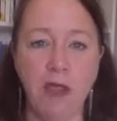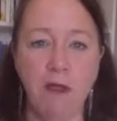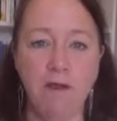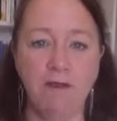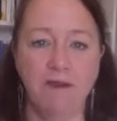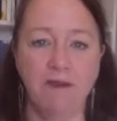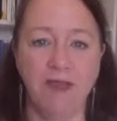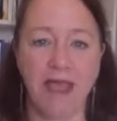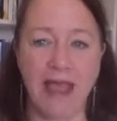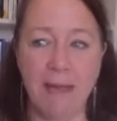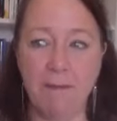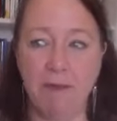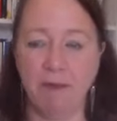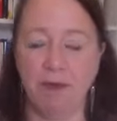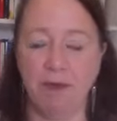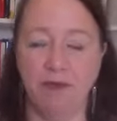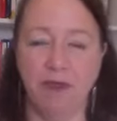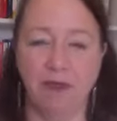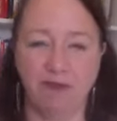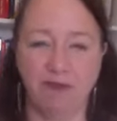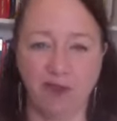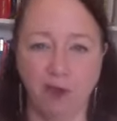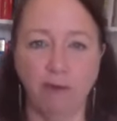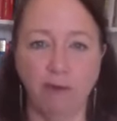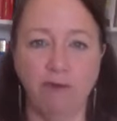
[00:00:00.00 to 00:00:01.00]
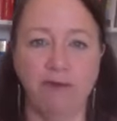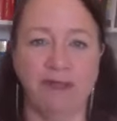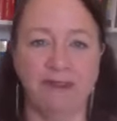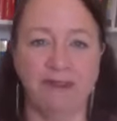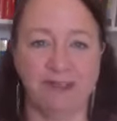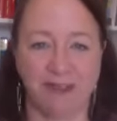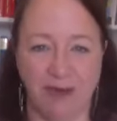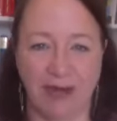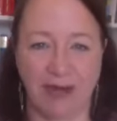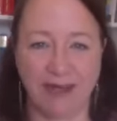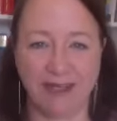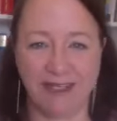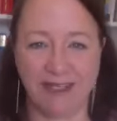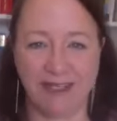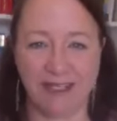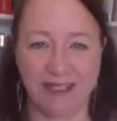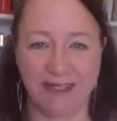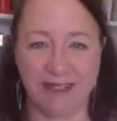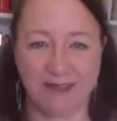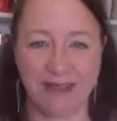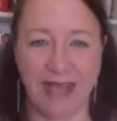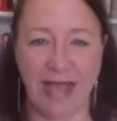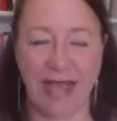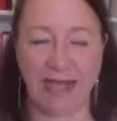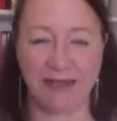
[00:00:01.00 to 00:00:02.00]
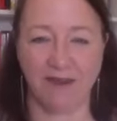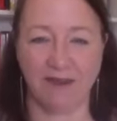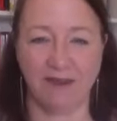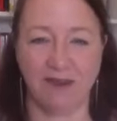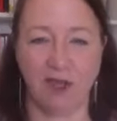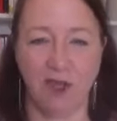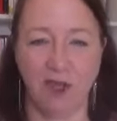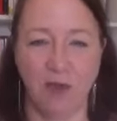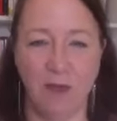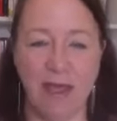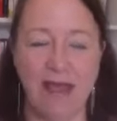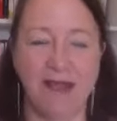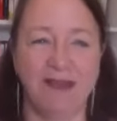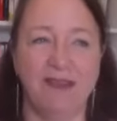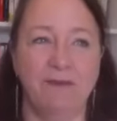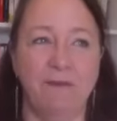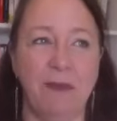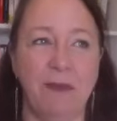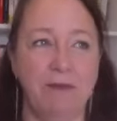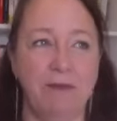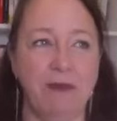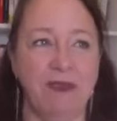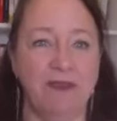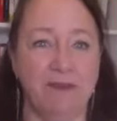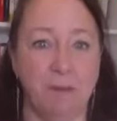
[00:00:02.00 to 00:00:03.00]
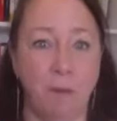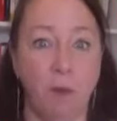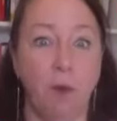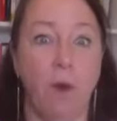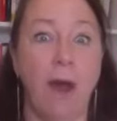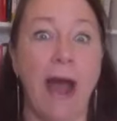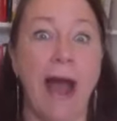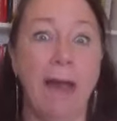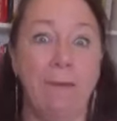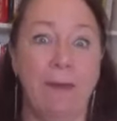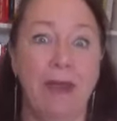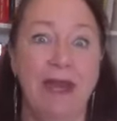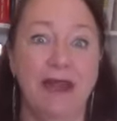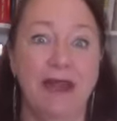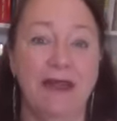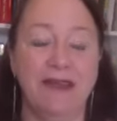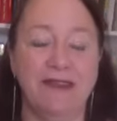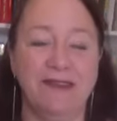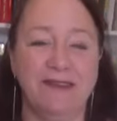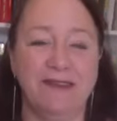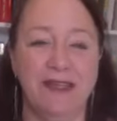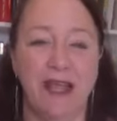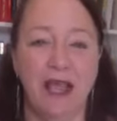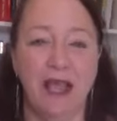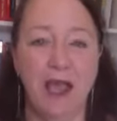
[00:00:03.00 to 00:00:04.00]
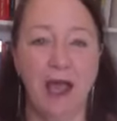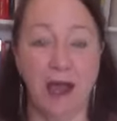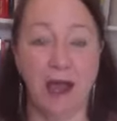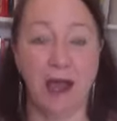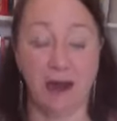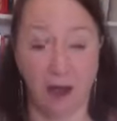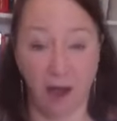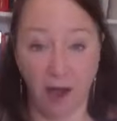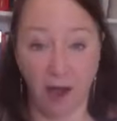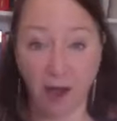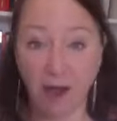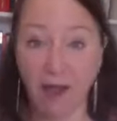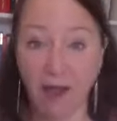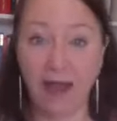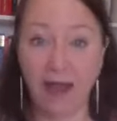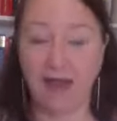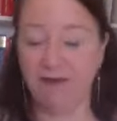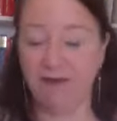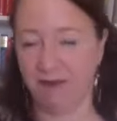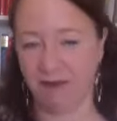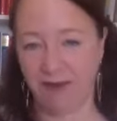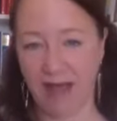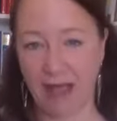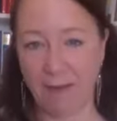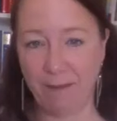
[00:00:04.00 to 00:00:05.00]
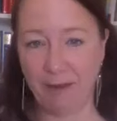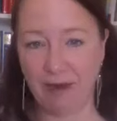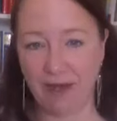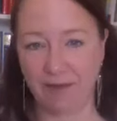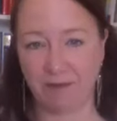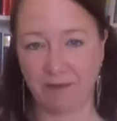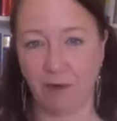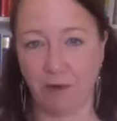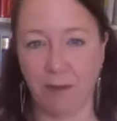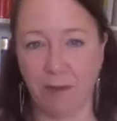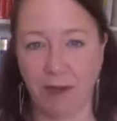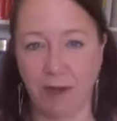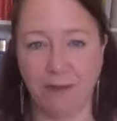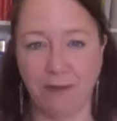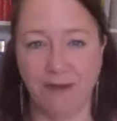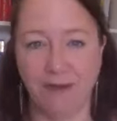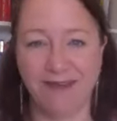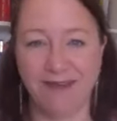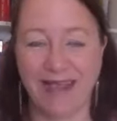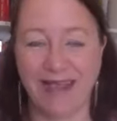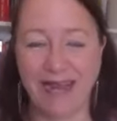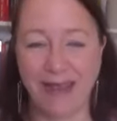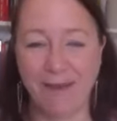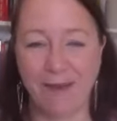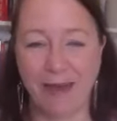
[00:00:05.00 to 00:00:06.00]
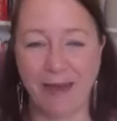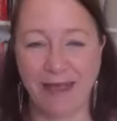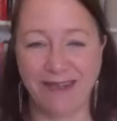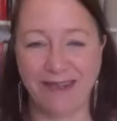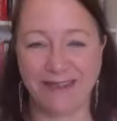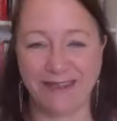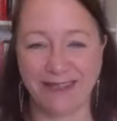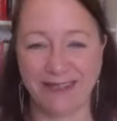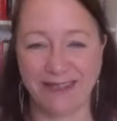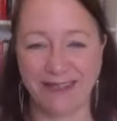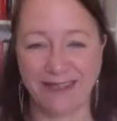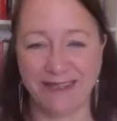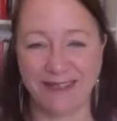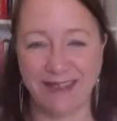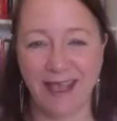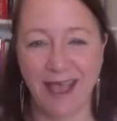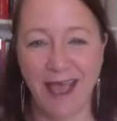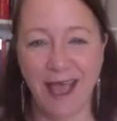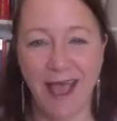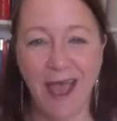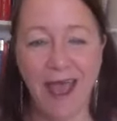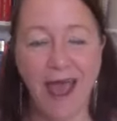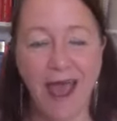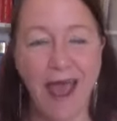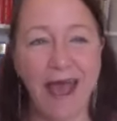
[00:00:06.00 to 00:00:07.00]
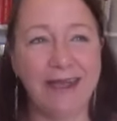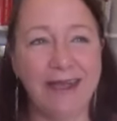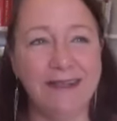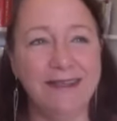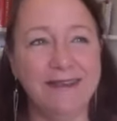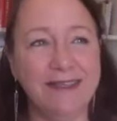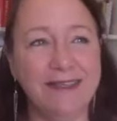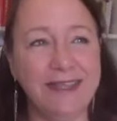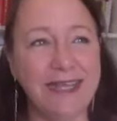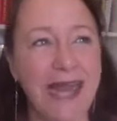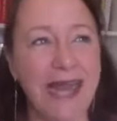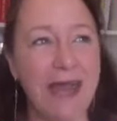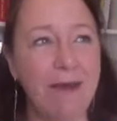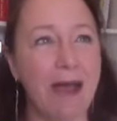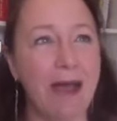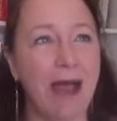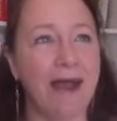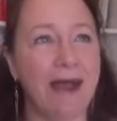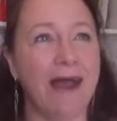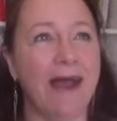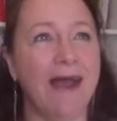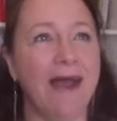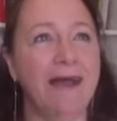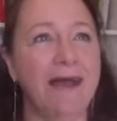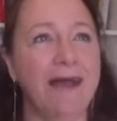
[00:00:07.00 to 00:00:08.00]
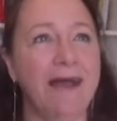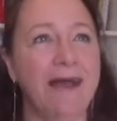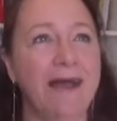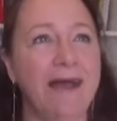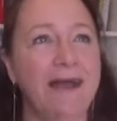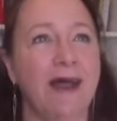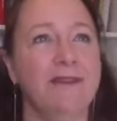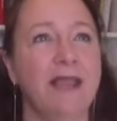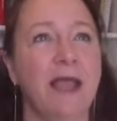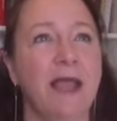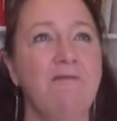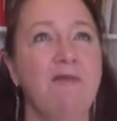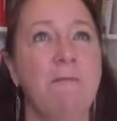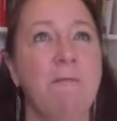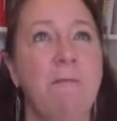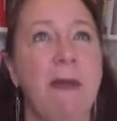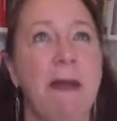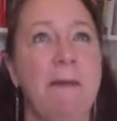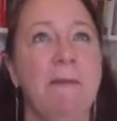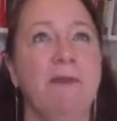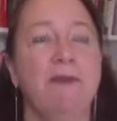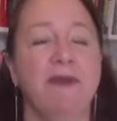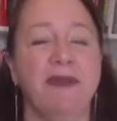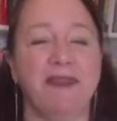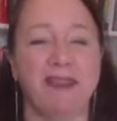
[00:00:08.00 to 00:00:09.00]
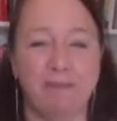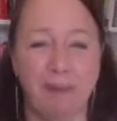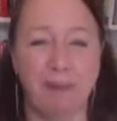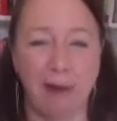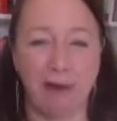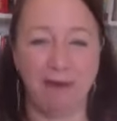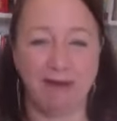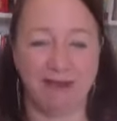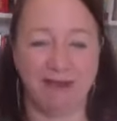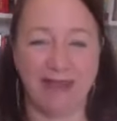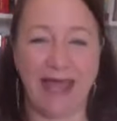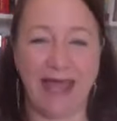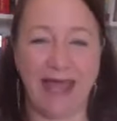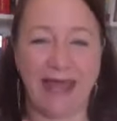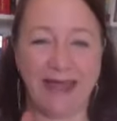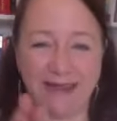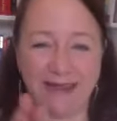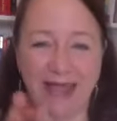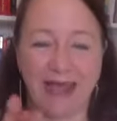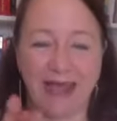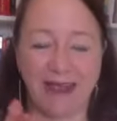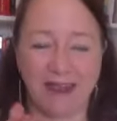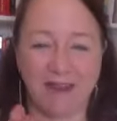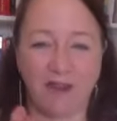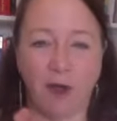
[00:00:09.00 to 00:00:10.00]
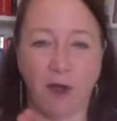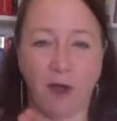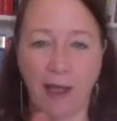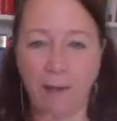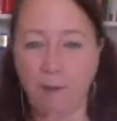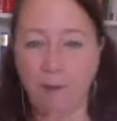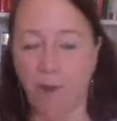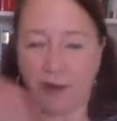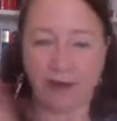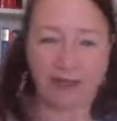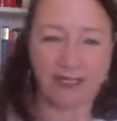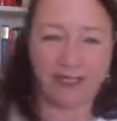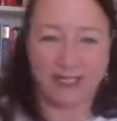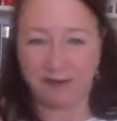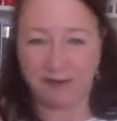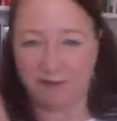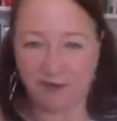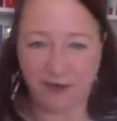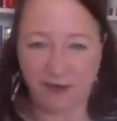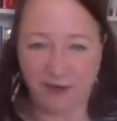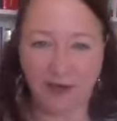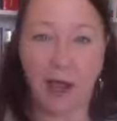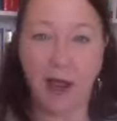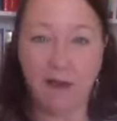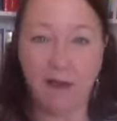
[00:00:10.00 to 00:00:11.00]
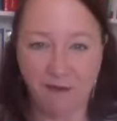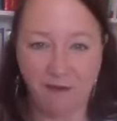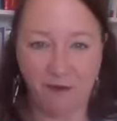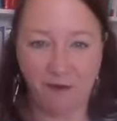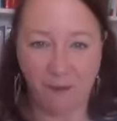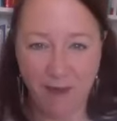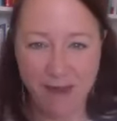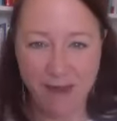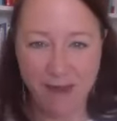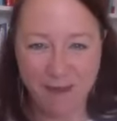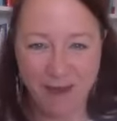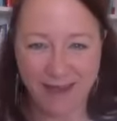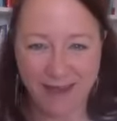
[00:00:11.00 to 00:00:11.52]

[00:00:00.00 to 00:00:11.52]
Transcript: you to implement those tools and those strategies and to experience more happiness and a higher level of happiness probably on a daily basis. And, you know, and, and I don't remember experiencing that exact time where it shifted over for me